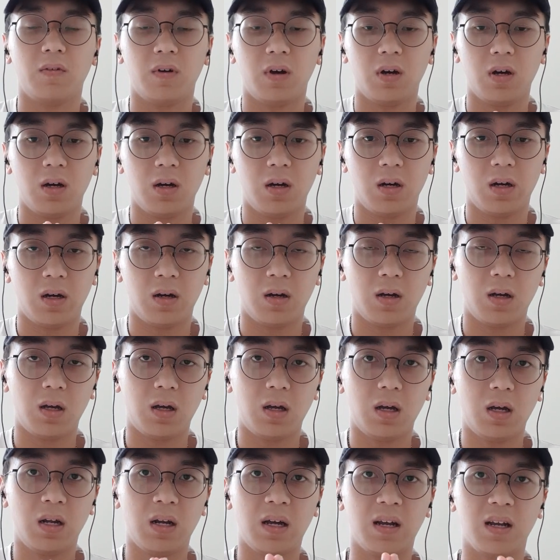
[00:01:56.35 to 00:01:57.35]
uh,
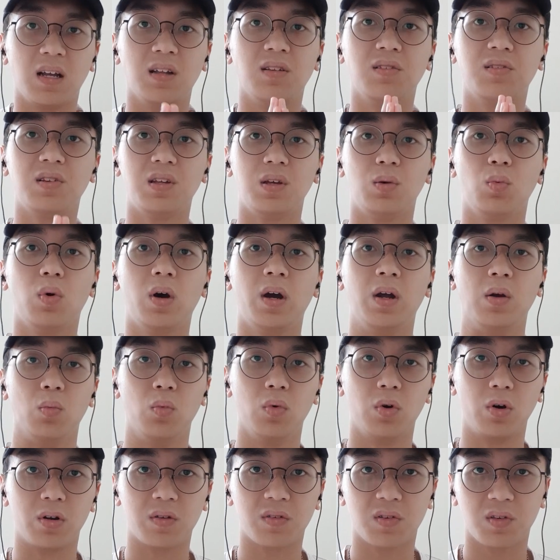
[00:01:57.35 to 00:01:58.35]
and I can see why it
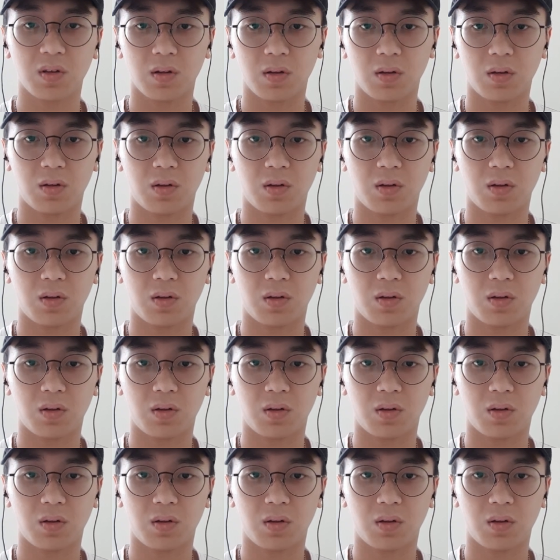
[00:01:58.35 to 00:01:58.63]
works.